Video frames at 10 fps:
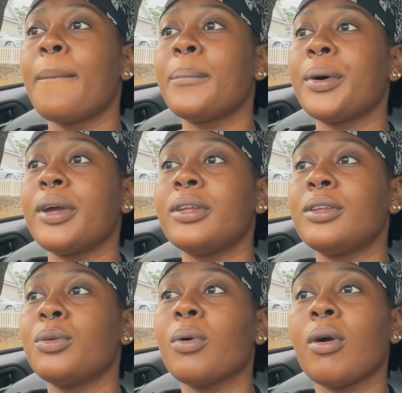But
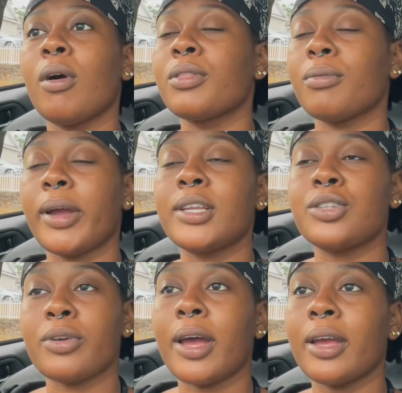you are on the right
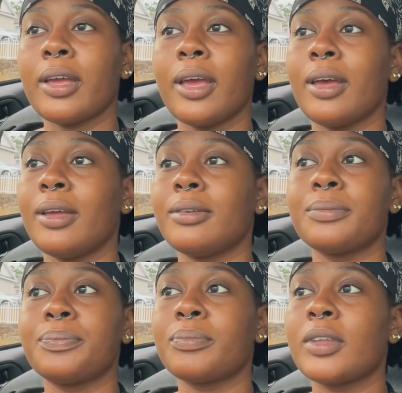track and
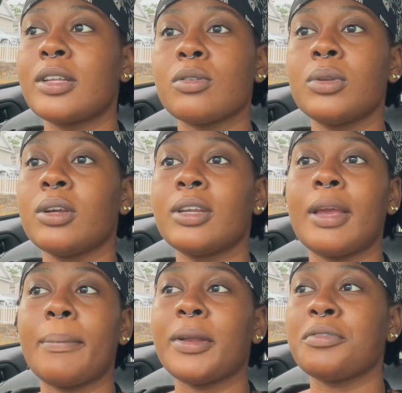it's only going to
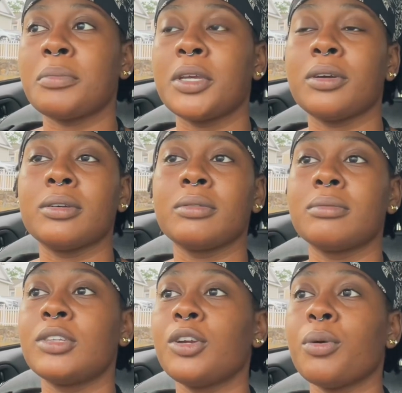get better from here.
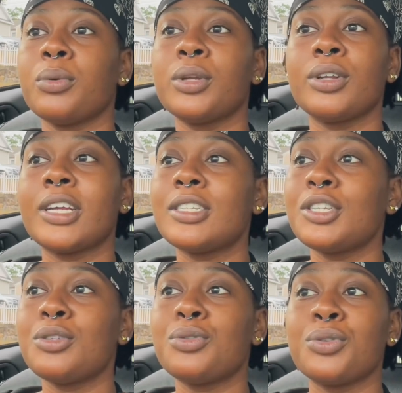You're only going to
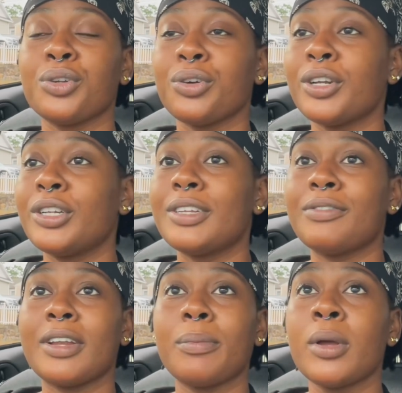continue to learn and
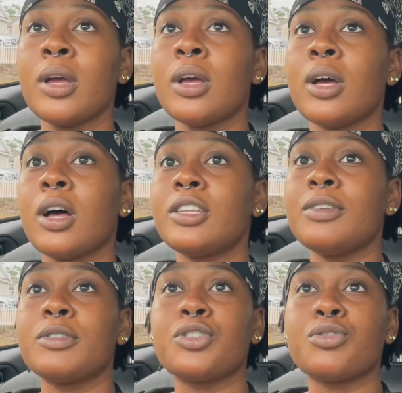develop an
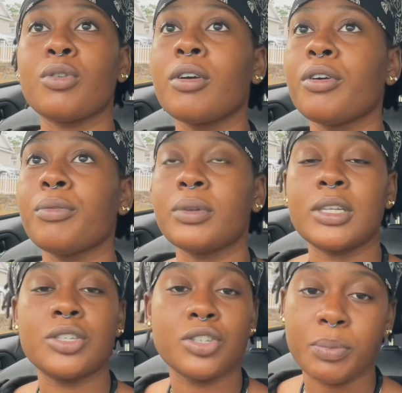even stronger
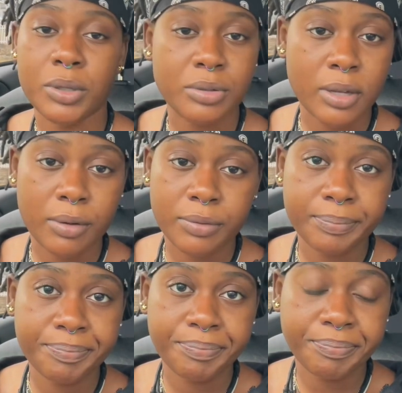relationship with yourself
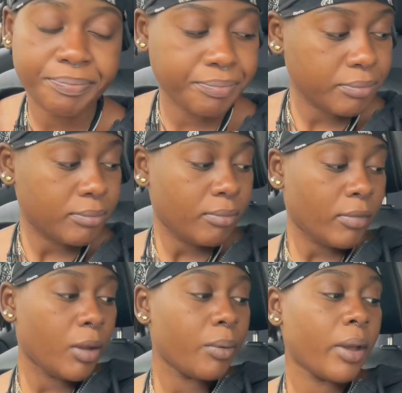
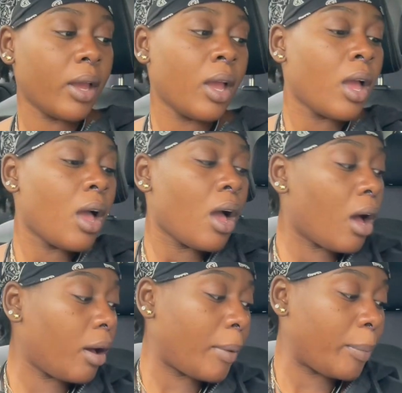okay
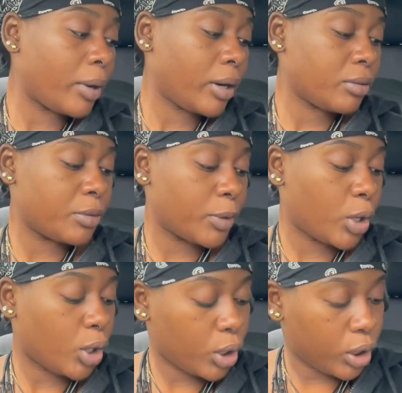um i brought out some
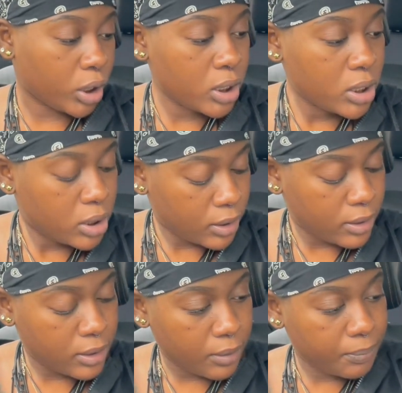cards let's
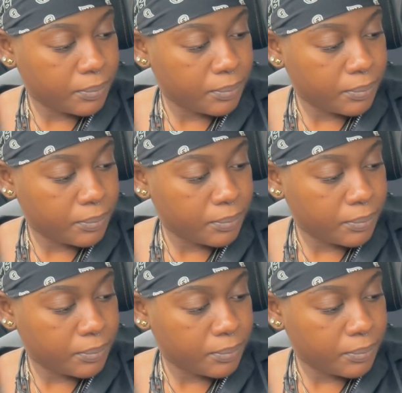see